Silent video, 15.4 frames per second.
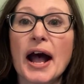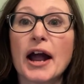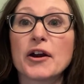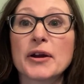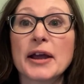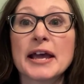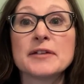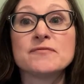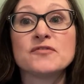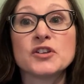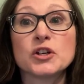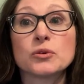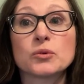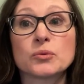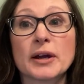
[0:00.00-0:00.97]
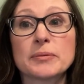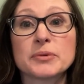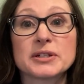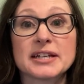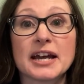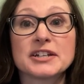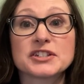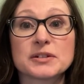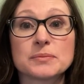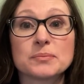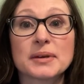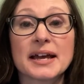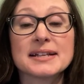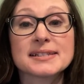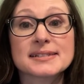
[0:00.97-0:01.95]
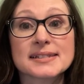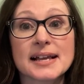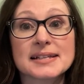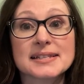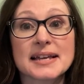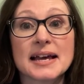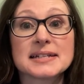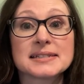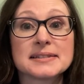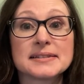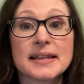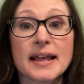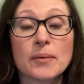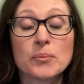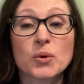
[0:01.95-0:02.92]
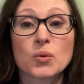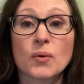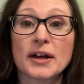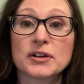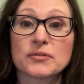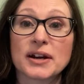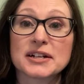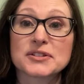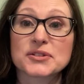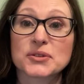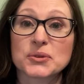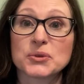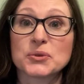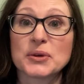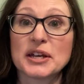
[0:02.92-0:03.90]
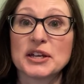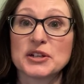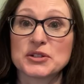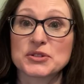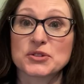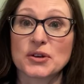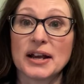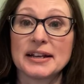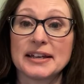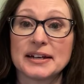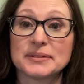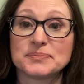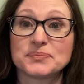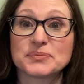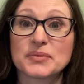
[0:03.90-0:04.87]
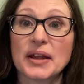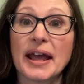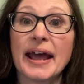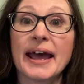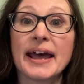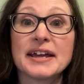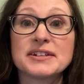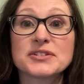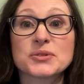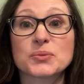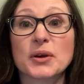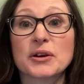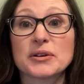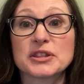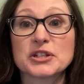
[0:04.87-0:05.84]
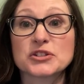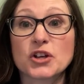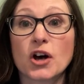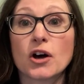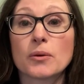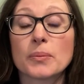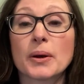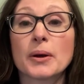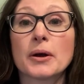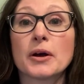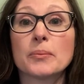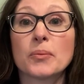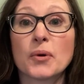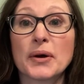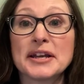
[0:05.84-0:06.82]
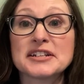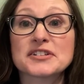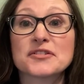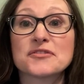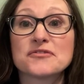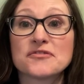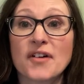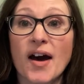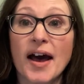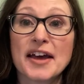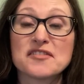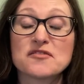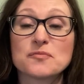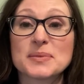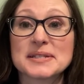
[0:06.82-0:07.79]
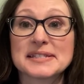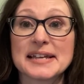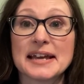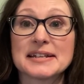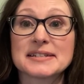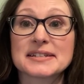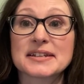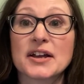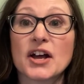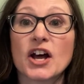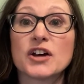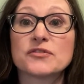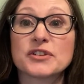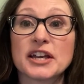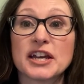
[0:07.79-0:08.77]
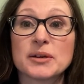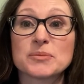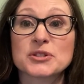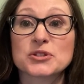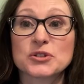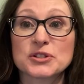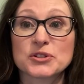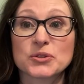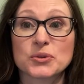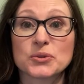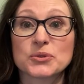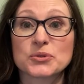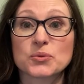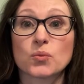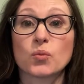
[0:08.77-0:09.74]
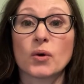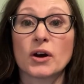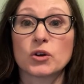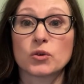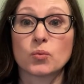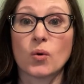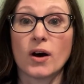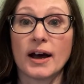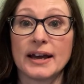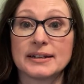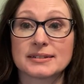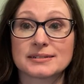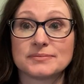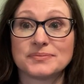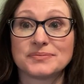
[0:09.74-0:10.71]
Our enviable reputation places us as #1 ranked school in Australia, and we're in the top 0.5% of chemistry schools worldwide.